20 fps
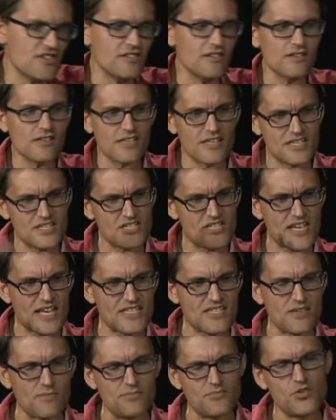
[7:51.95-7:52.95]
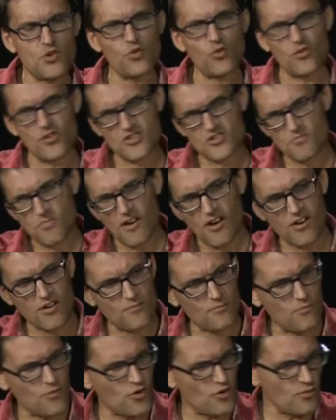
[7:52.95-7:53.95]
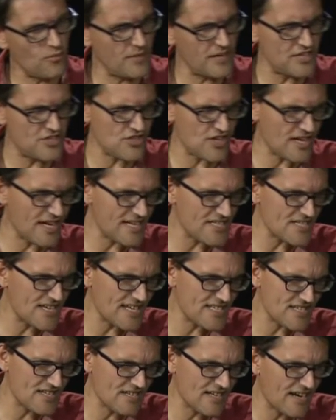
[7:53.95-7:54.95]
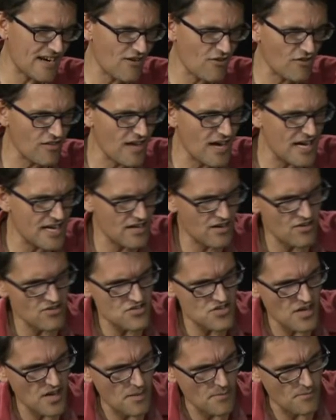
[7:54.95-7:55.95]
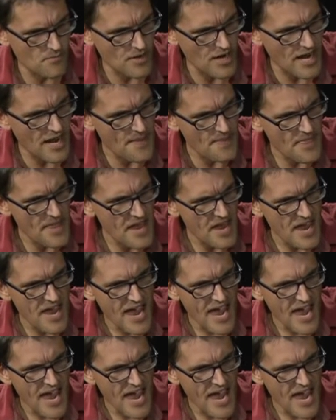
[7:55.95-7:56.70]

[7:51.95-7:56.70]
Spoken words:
Clearly this is at some tourist part of Myrtle Beach. I guess that's in Carolina or something, right?